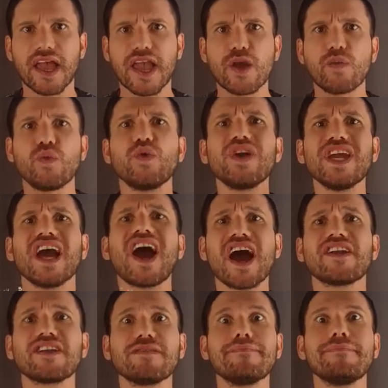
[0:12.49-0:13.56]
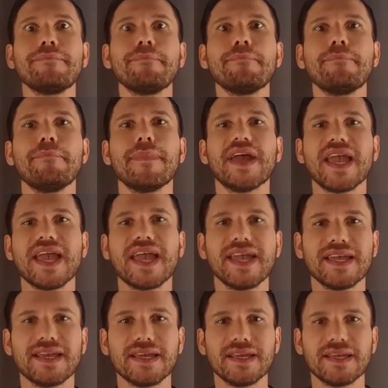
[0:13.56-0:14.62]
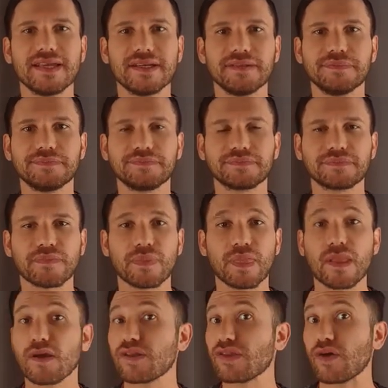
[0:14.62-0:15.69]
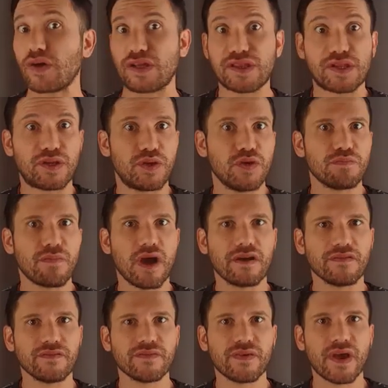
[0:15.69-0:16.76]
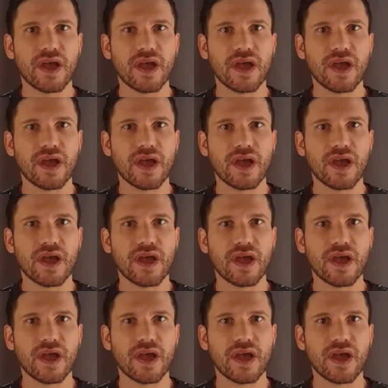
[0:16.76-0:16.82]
And we are in May. So it's a new month,